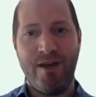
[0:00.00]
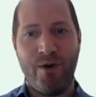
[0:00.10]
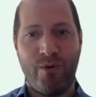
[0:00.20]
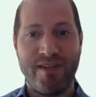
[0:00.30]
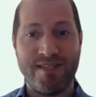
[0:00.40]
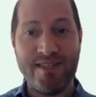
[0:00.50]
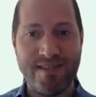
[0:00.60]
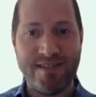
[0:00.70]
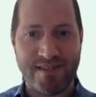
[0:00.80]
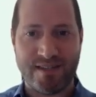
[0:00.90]
on the
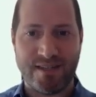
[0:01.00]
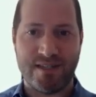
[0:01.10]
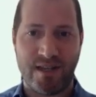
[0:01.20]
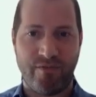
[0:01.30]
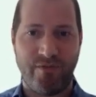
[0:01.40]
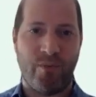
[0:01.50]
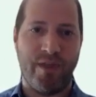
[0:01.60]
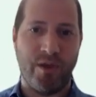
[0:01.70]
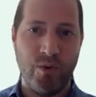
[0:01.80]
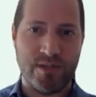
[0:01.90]
citizens itself, on the
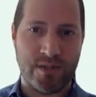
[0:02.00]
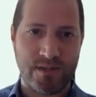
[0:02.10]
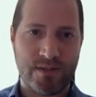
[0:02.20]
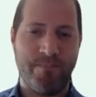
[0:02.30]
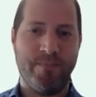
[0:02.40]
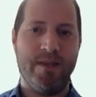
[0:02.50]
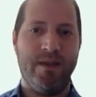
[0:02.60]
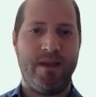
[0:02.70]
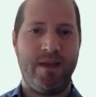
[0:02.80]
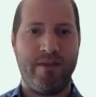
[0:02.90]
users.
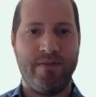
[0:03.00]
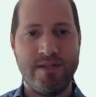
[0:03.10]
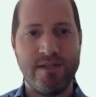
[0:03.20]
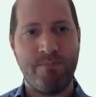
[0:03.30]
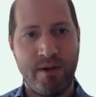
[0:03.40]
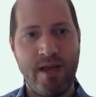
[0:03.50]
And this is pretty